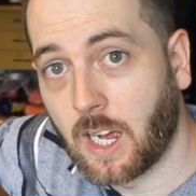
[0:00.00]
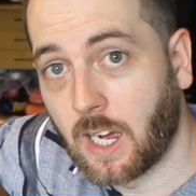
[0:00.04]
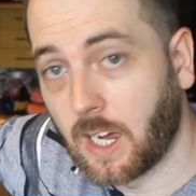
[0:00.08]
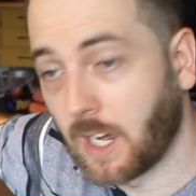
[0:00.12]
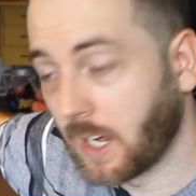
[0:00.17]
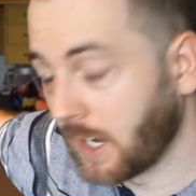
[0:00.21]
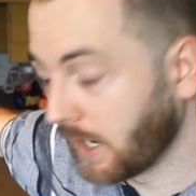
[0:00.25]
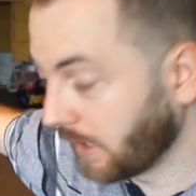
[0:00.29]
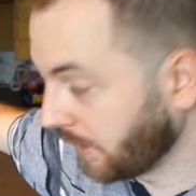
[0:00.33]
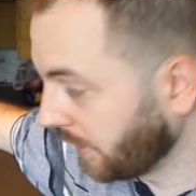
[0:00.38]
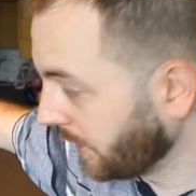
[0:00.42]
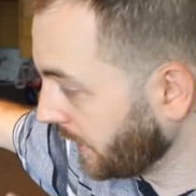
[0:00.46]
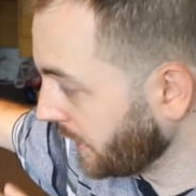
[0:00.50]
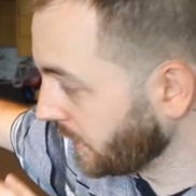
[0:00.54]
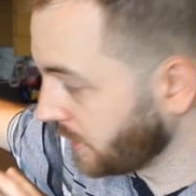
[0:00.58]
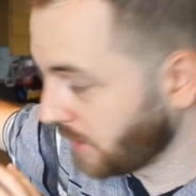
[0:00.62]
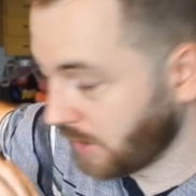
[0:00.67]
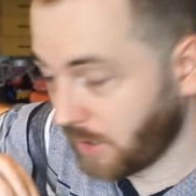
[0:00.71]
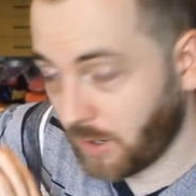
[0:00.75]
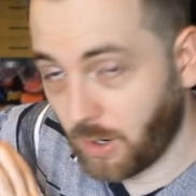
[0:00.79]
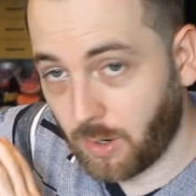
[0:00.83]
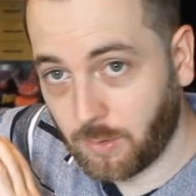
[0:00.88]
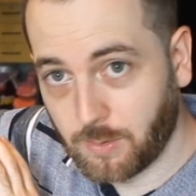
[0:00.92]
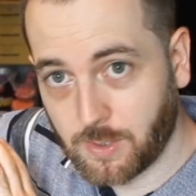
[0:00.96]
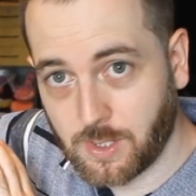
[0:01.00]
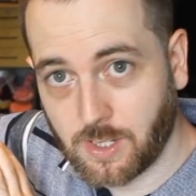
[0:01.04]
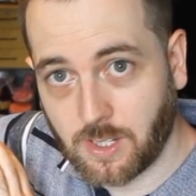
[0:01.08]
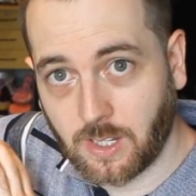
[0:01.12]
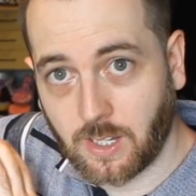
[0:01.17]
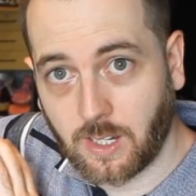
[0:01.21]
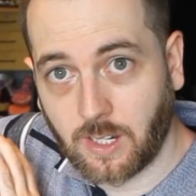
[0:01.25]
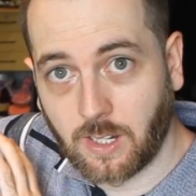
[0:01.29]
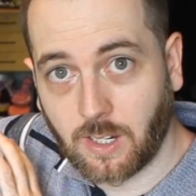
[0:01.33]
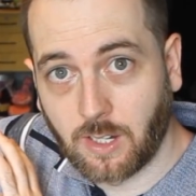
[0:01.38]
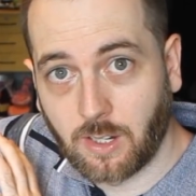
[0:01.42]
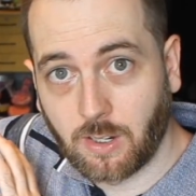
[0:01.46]
uh, these are
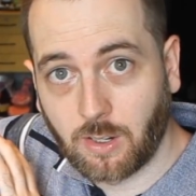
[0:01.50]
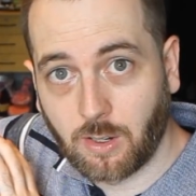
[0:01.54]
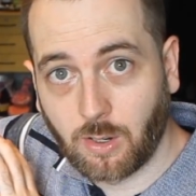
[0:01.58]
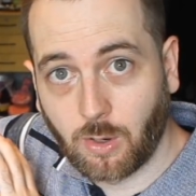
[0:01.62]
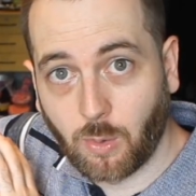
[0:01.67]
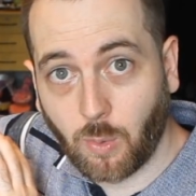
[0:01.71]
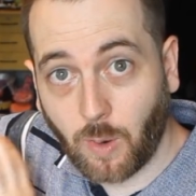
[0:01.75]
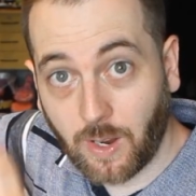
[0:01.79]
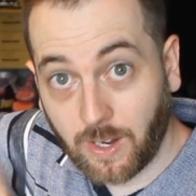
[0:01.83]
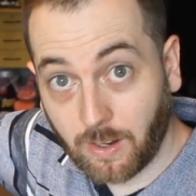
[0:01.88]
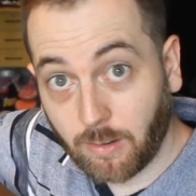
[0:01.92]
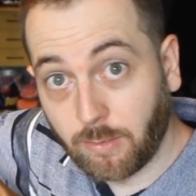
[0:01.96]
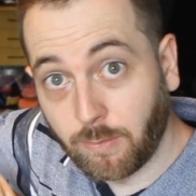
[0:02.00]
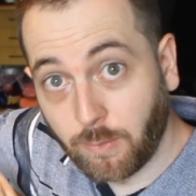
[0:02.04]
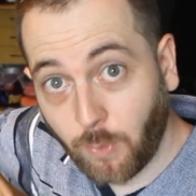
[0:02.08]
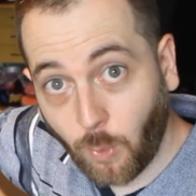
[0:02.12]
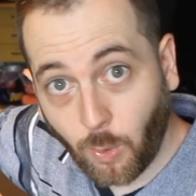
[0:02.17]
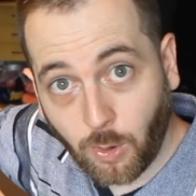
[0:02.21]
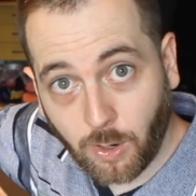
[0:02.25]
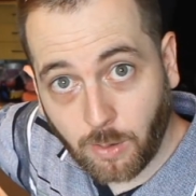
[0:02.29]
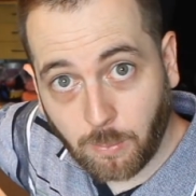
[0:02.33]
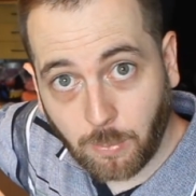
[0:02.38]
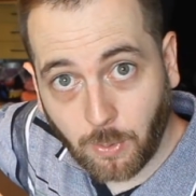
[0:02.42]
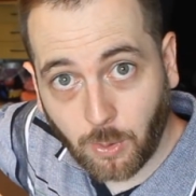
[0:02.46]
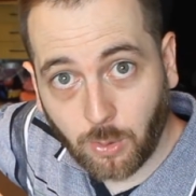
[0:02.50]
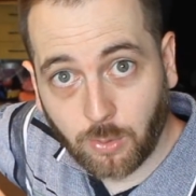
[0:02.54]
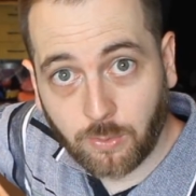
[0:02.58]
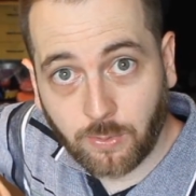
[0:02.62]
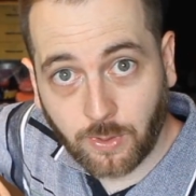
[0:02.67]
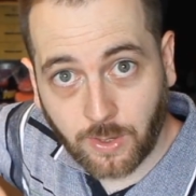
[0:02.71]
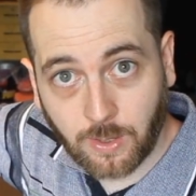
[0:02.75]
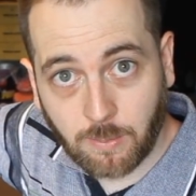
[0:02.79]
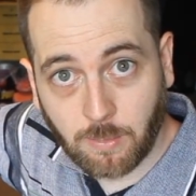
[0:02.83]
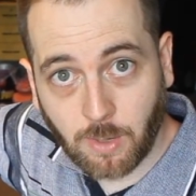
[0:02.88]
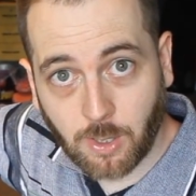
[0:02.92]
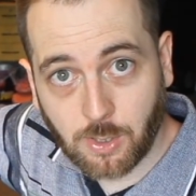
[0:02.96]
obviously quite affordable
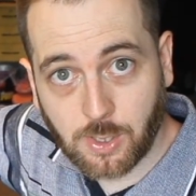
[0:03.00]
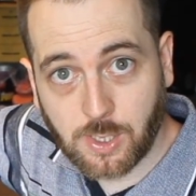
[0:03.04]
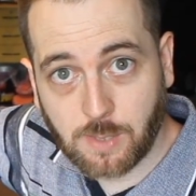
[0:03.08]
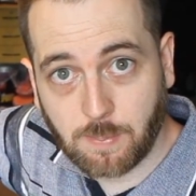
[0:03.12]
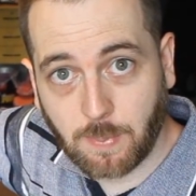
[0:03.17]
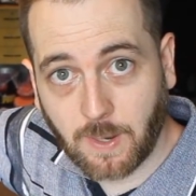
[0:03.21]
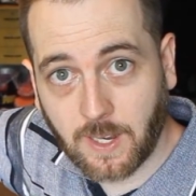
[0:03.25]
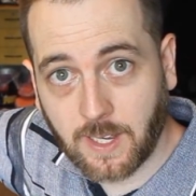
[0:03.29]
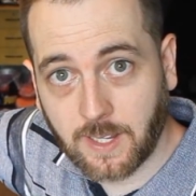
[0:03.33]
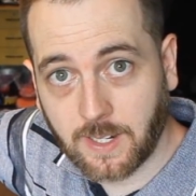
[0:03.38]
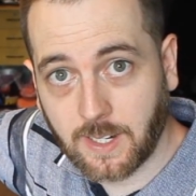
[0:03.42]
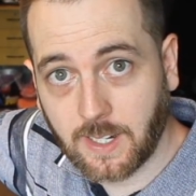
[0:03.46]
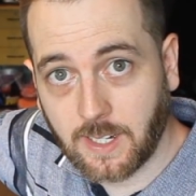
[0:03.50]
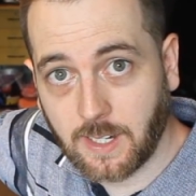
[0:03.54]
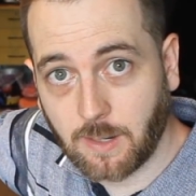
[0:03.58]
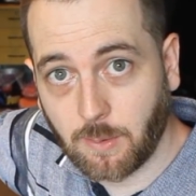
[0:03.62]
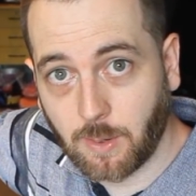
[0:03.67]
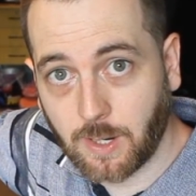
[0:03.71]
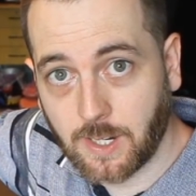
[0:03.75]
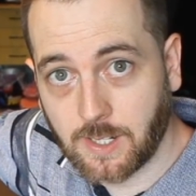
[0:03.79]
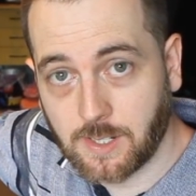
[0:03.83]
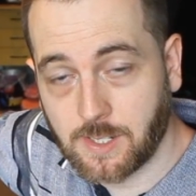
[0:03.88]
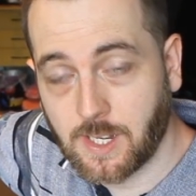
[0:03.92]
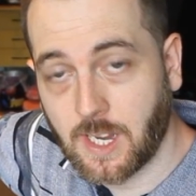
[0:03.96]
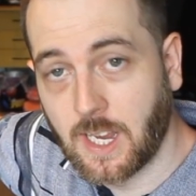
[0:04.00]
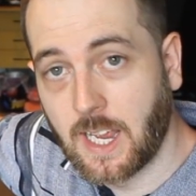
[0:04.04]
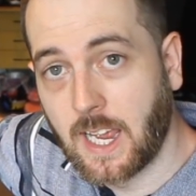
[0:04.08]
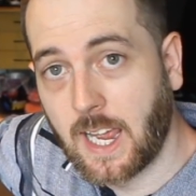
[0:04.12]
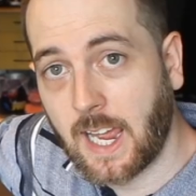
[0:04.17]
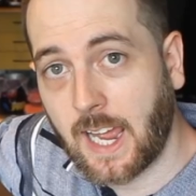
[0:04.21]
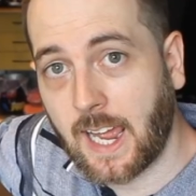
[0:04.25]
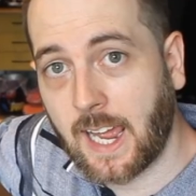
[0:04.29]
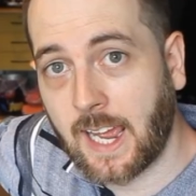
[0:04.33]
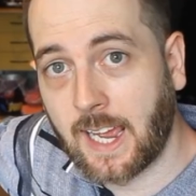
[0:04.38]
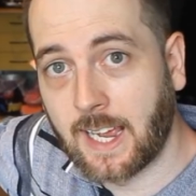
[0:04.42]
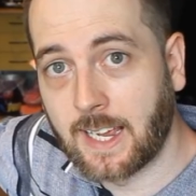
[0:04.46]
for the most part anyways
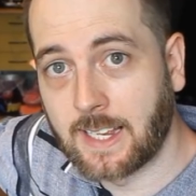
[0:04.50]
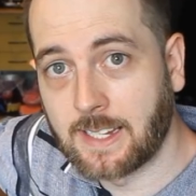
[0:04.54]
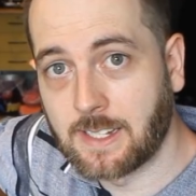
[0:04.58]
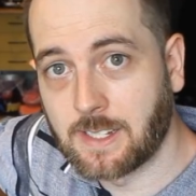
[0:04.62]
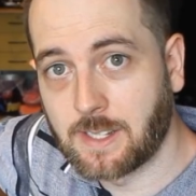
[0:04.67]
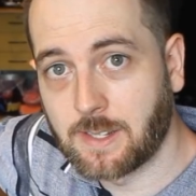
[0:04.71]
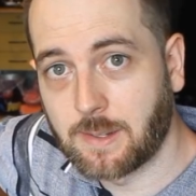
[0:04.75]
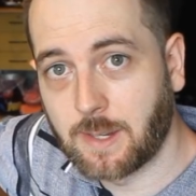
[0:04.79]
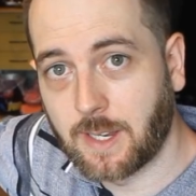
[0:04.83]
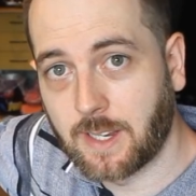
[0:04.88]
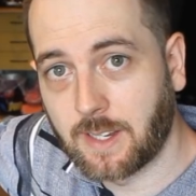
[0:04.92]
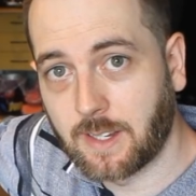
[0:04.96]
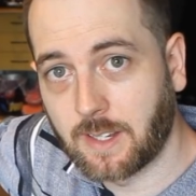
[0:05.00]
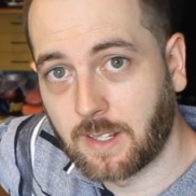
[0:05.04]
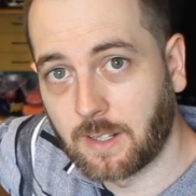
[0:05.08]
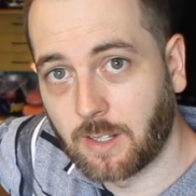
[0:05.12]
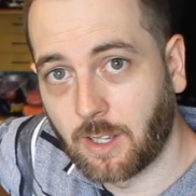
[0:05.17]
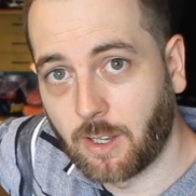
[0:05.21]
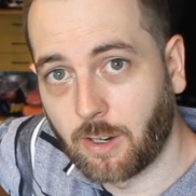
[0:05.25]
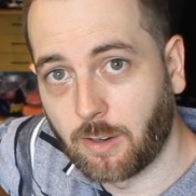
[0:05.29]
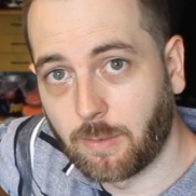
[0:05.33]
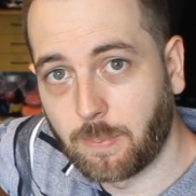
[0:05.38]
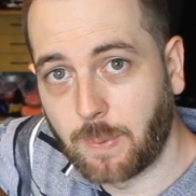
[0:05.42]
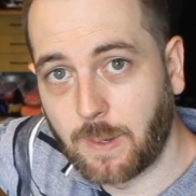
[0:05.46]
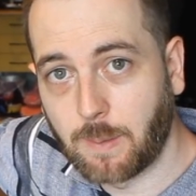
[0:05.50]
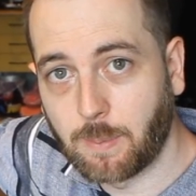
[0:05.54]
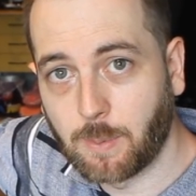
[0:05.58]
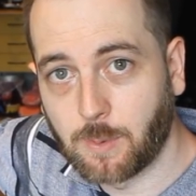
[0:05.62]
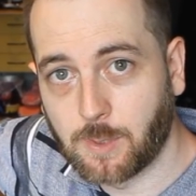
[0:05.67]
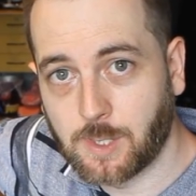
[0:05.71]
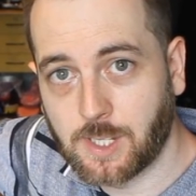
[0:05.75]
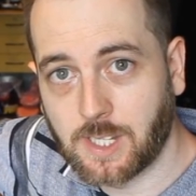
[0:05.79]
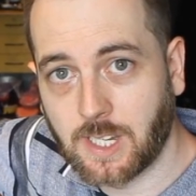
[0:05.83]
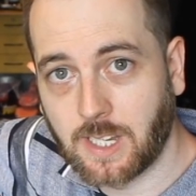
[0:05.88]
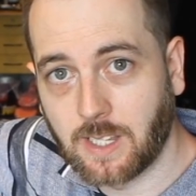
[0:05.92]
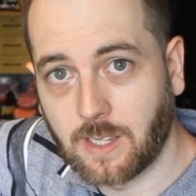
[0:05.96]
and a lot of
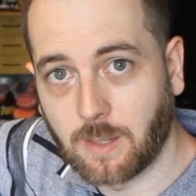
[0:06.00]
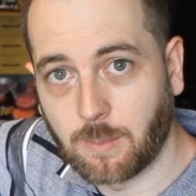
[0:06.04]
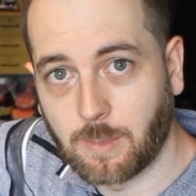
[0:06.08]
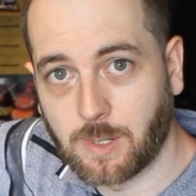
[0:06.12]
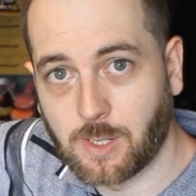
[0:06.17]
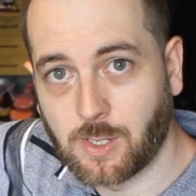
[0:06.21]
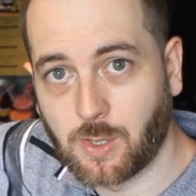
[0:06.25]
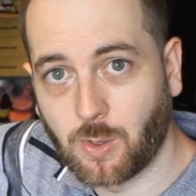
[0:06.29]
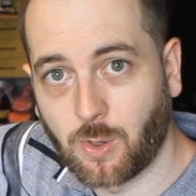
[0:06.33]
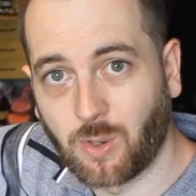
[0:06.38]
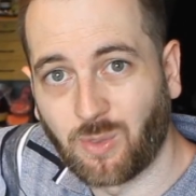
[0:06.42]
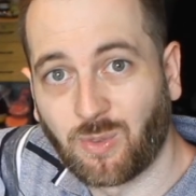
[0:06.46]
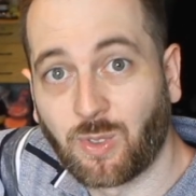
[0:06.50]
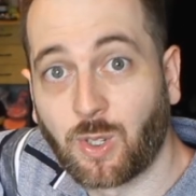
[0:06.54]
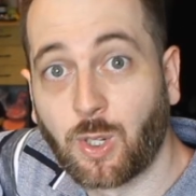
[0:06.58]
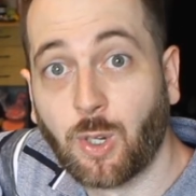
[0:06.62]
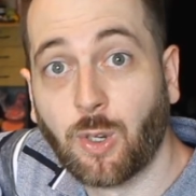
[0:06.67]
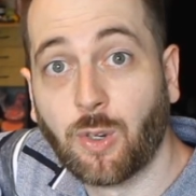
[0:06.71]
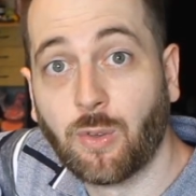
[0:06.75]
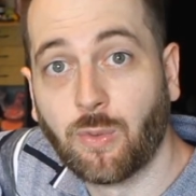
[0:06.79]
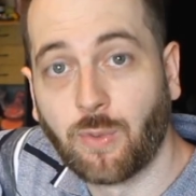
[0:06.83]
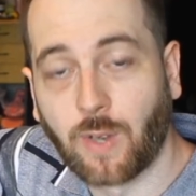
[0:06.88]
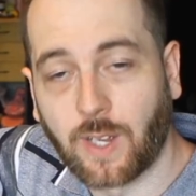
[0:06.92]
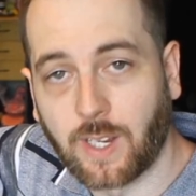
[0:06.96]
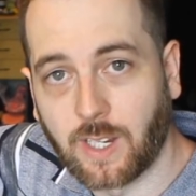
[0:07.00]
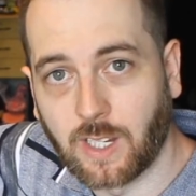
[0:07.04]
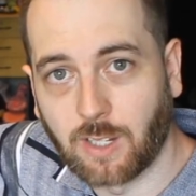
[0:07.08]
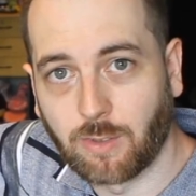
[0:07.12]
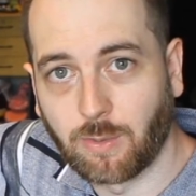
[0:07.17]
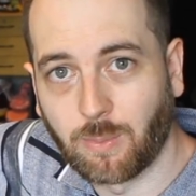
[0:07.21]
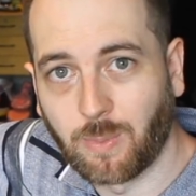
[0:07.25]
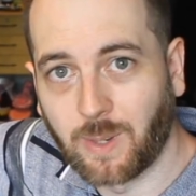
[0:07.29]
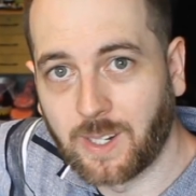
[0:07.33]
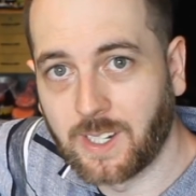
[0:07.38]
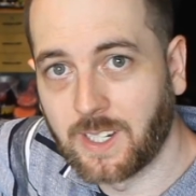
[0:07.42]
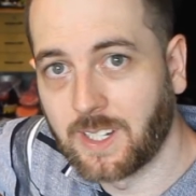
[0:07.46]
people see them as sort of good value
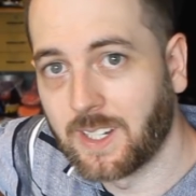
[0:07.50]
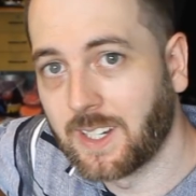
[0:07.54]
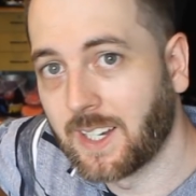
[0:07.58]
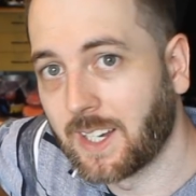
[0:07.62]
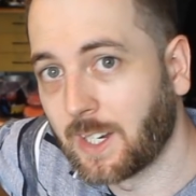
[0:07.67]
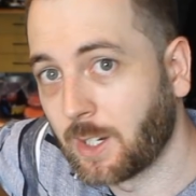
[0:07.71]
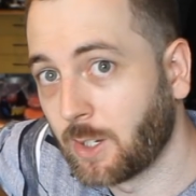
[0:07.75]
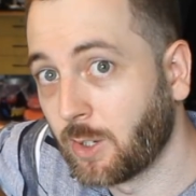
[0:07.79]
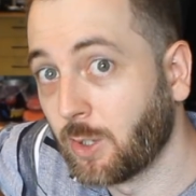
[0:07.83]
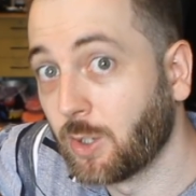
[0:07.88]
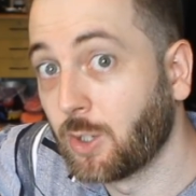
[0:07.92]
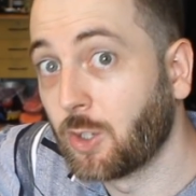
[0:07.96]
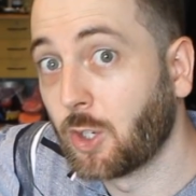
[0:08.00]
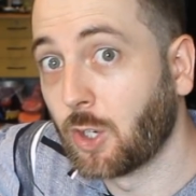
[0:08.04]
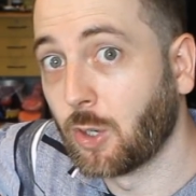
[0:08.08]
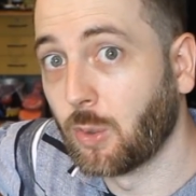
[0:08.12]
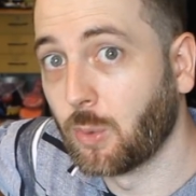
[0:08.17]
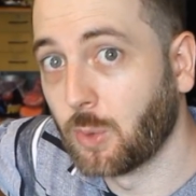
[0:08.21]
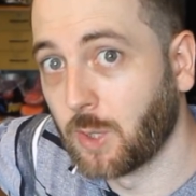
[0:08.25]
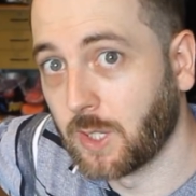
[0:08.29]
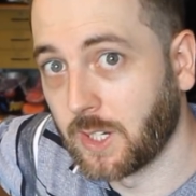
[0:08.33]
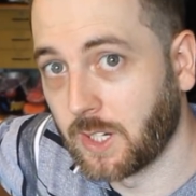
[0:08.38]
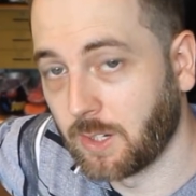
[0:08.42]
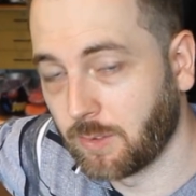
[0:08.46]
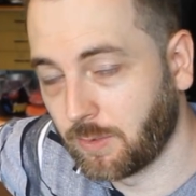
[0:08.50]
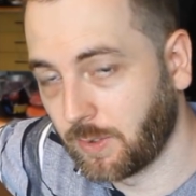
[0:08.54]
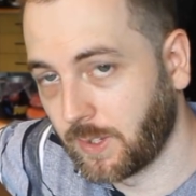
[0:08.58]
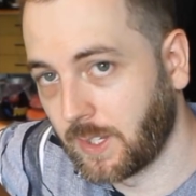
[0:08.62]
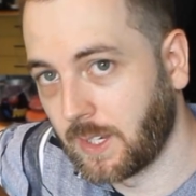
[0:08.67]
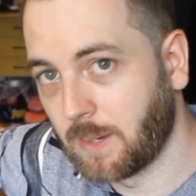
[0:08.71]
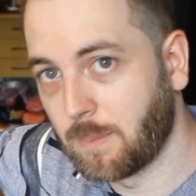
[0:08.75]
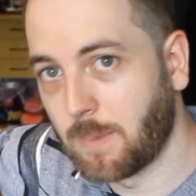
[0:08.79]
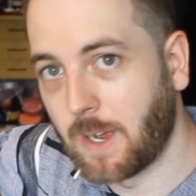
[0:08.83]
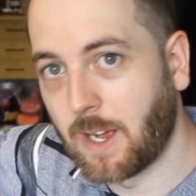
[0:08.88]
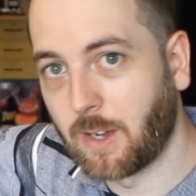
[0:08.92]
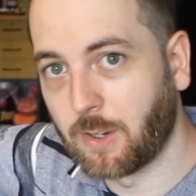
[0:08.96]
for money. You get good cooling for
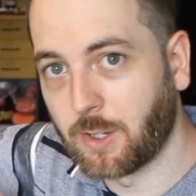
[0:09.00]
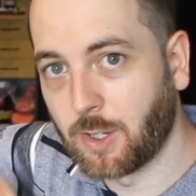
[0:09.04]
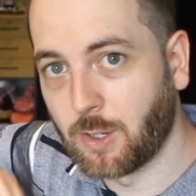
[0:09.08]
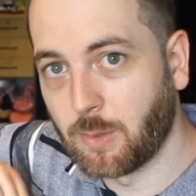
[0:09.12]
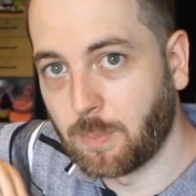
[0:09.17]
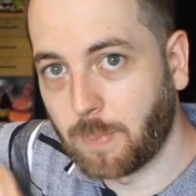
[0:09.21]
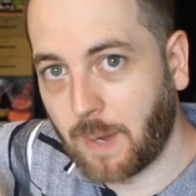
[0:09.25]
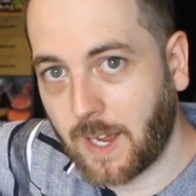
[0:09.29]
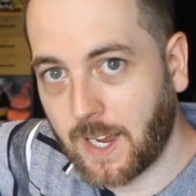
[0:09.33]
the amount you